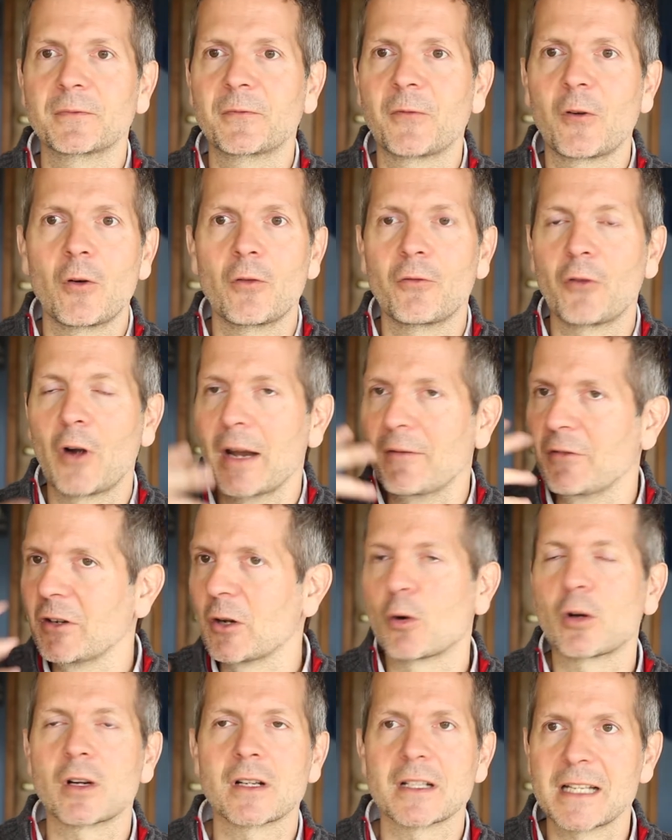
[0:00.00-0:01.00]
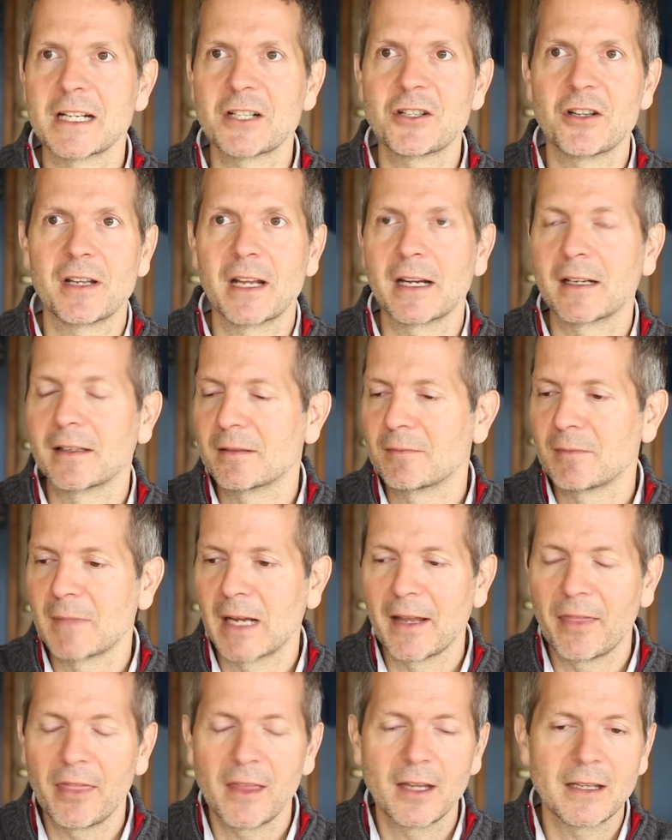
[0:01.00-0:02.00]
For every organization,
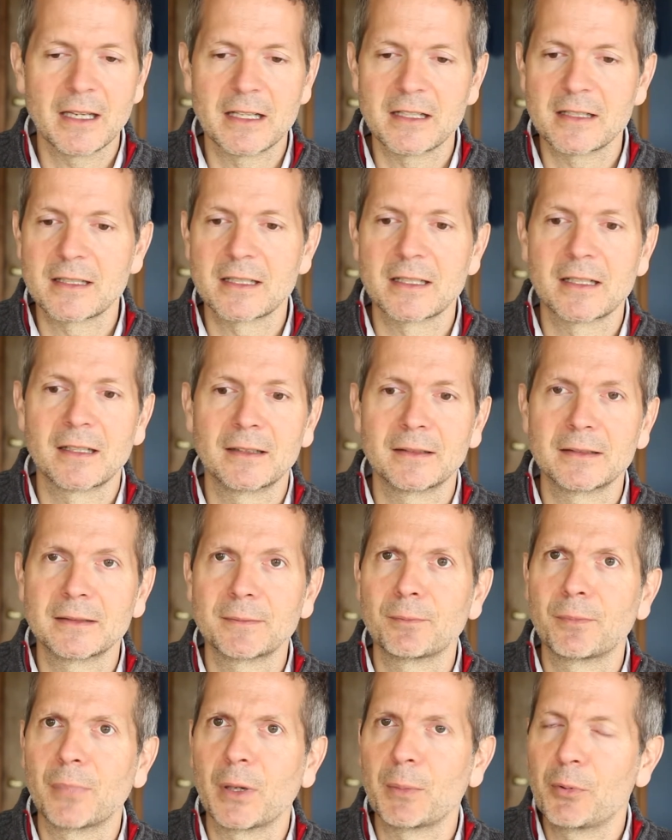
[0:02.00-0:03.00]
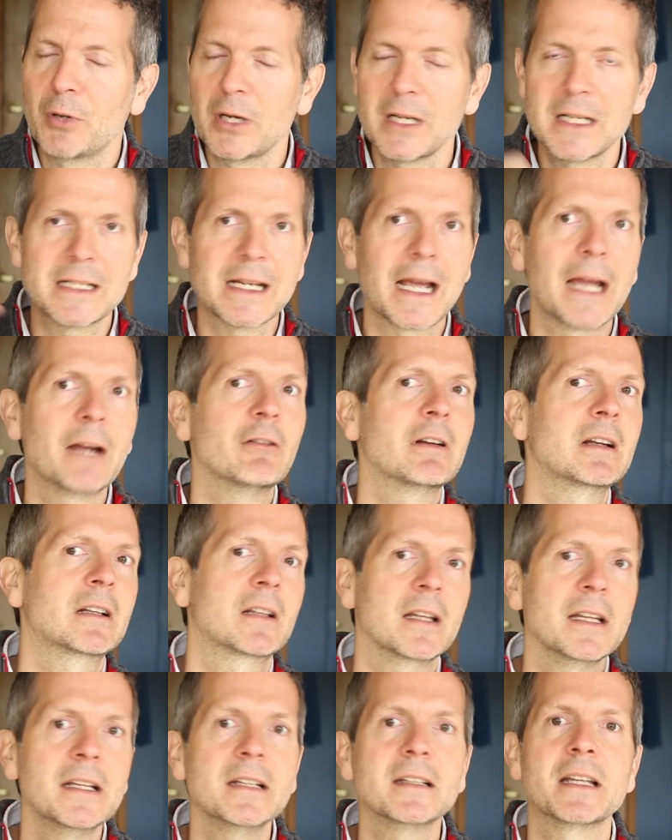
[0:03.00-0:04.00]
I think there's a pretty direct
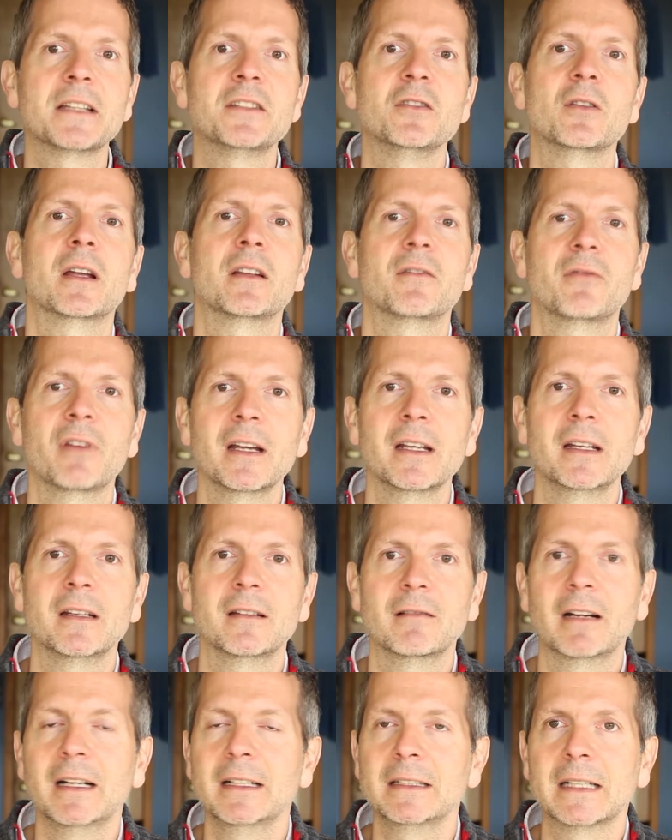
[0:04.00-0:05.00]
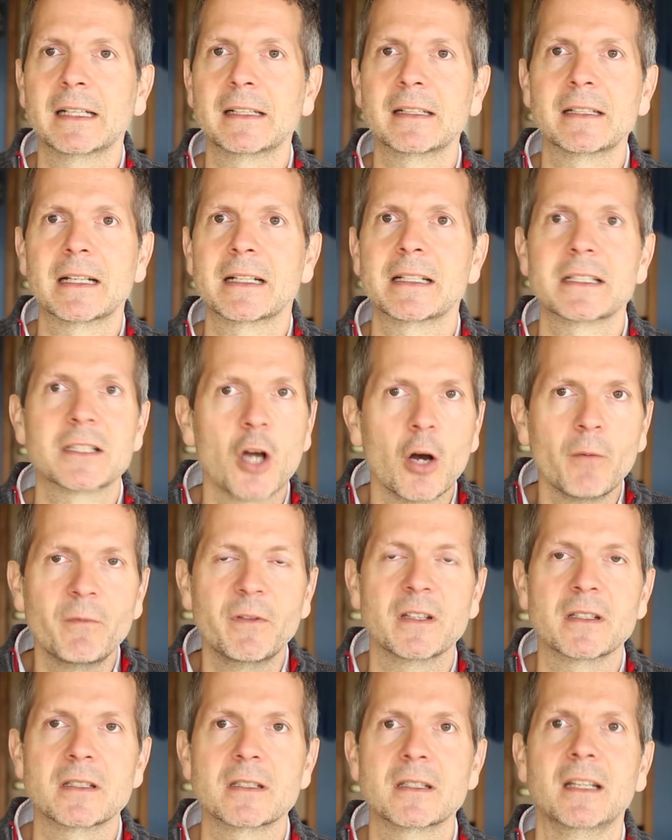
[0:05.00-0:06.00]
link that you can find, right? That is
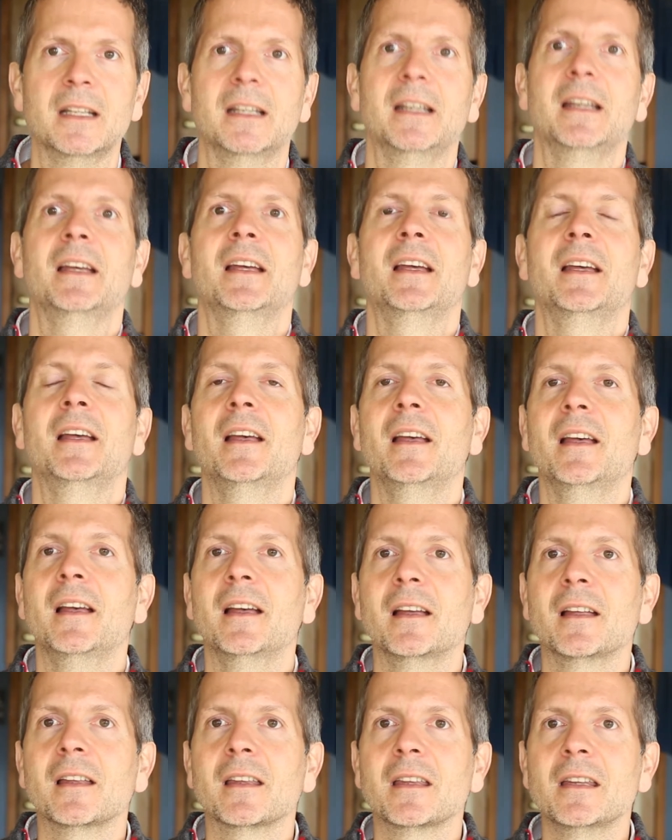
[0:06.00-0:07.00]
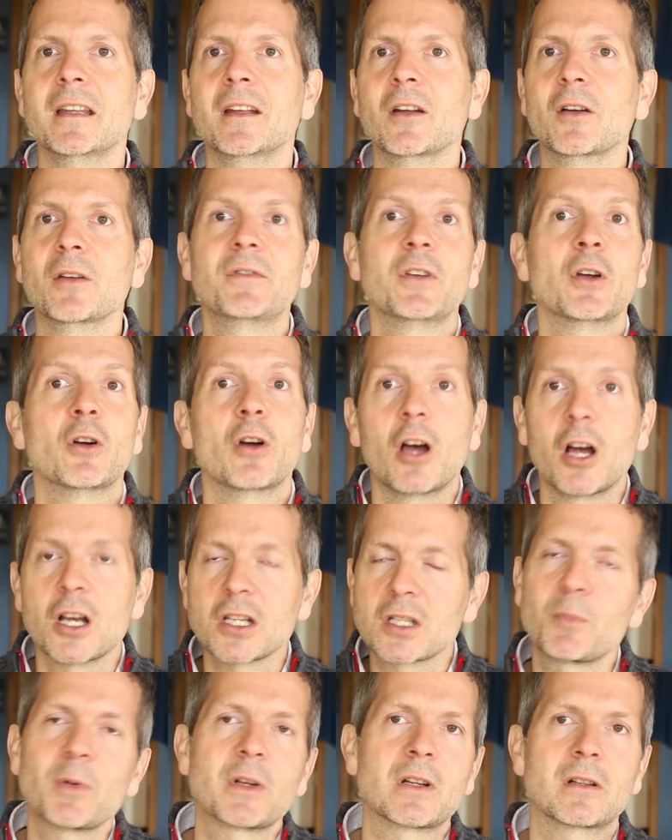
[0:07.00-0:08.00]
obvious. You know, if you're a
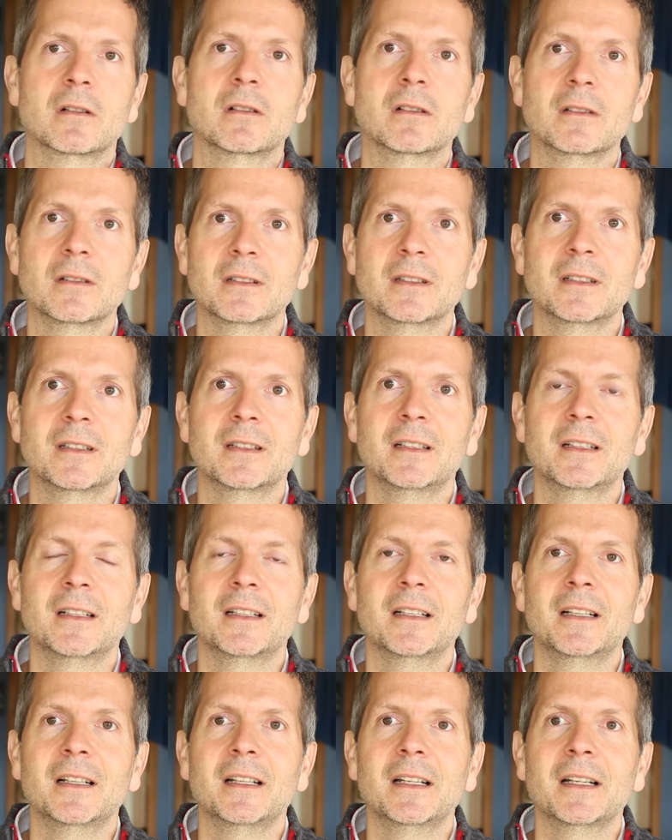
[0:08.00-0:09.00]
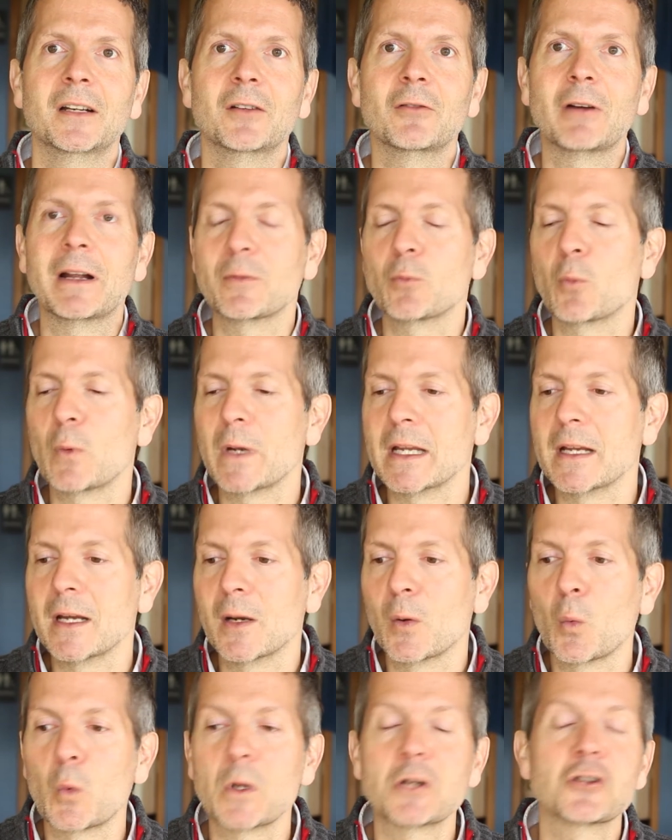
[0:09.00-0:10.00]
hospital, right,
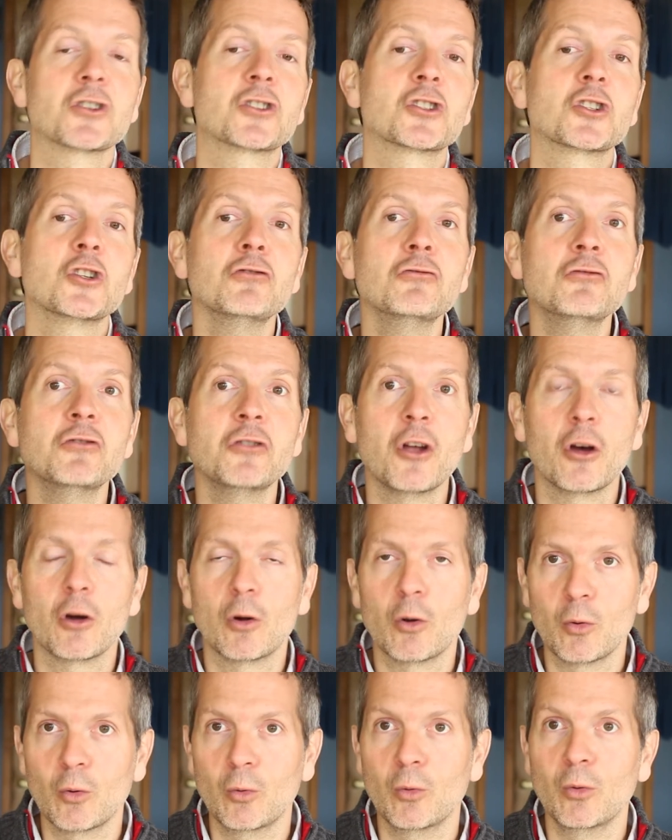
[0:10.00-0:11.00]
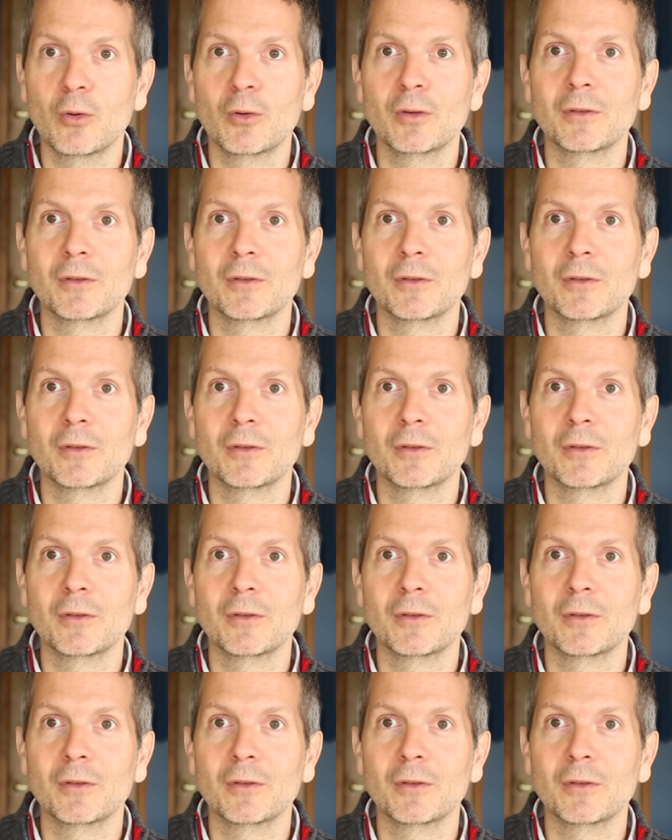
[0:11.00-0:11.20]
we know